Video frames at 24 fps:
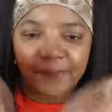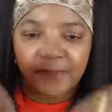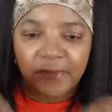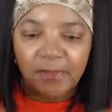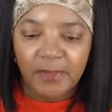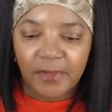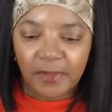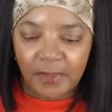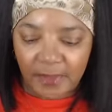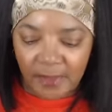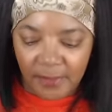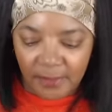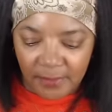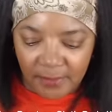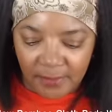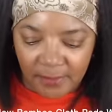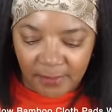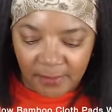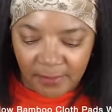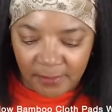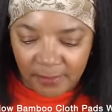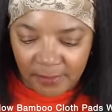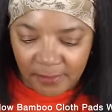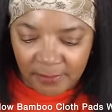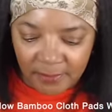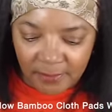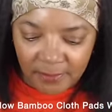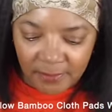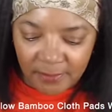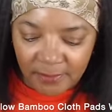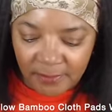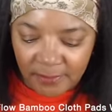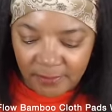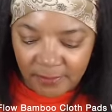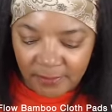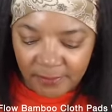They uh,
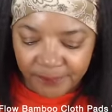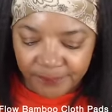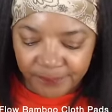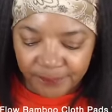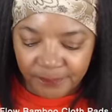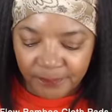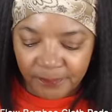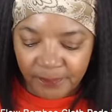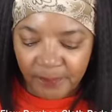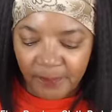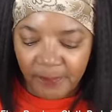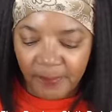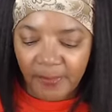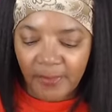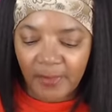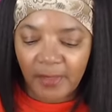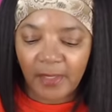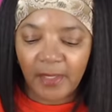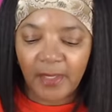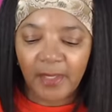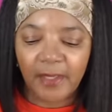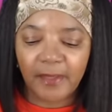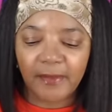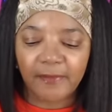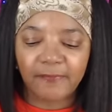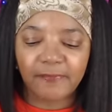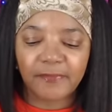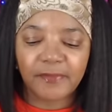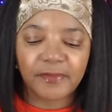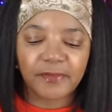have